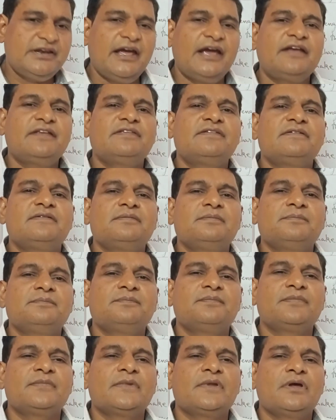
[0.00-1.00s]
text
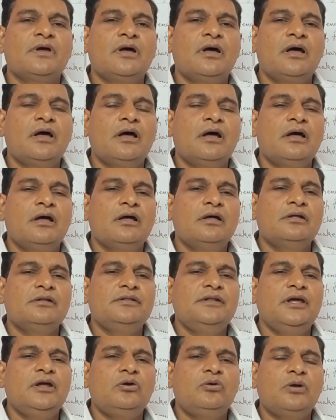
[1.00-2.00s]

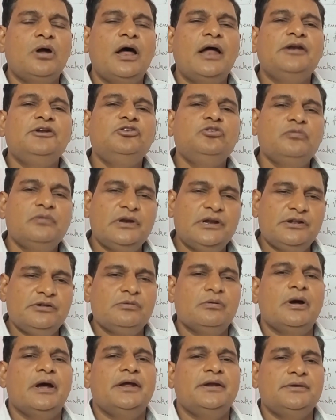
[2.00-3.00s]
there, and you will
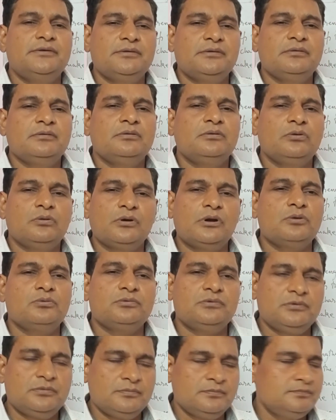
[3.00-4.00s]
enjoy it, no
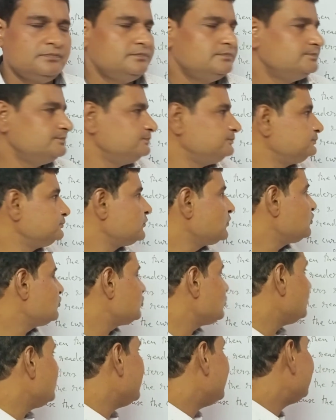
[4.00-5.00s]
doubt.
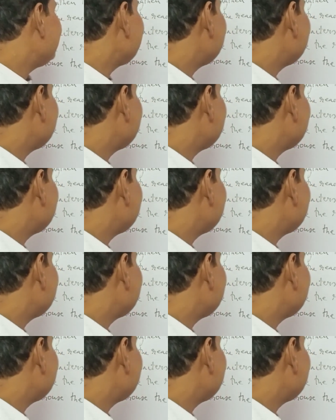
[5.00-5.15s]
So let